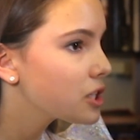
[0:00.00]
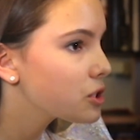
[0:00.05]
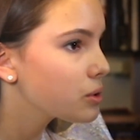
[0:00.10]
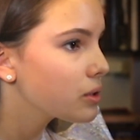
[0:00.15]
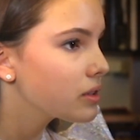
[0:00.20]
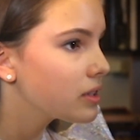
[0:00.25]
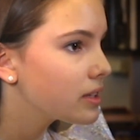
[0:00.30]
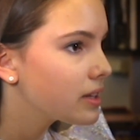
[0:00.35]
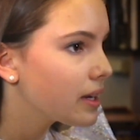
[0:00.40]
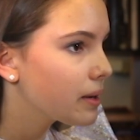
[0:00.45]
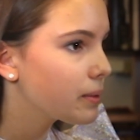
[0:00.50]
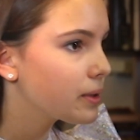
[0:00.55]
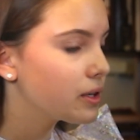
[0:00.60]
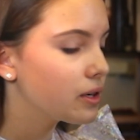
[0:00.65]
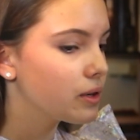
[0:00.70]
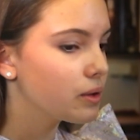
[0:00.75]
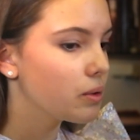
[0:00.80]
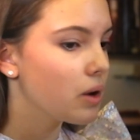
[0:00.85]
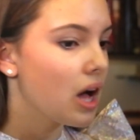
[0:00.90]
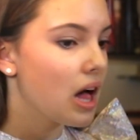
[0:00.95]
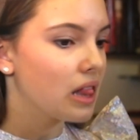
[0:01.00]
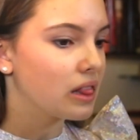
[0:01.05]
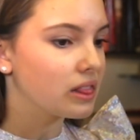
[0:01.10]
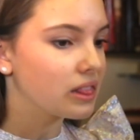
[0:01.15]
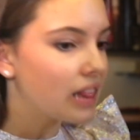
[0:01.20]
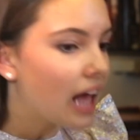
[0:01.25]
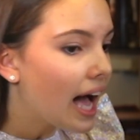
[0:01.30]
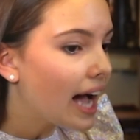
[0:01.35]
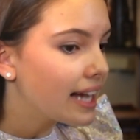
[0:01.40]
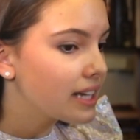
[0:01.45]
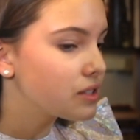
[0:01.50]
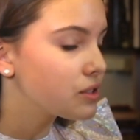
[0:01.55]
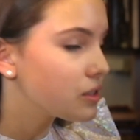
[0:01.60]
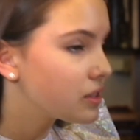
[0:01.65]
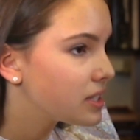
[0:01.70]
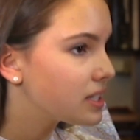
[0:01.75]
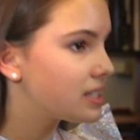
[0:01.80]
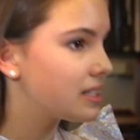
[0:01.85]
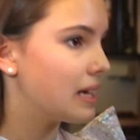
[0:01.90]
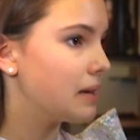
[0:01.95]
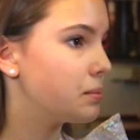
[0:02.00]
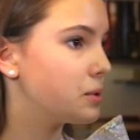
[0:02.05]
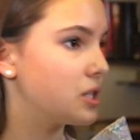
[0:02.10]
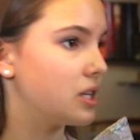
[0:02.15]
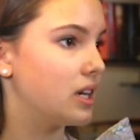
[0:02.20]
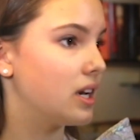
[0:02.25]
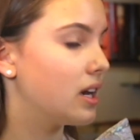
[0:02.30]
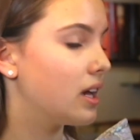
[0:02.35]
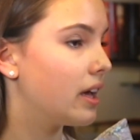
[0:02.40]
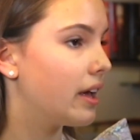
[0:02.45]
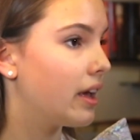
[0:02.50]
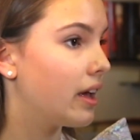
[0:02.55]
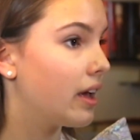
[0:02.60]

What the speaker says: make sure that there were no lies or deception.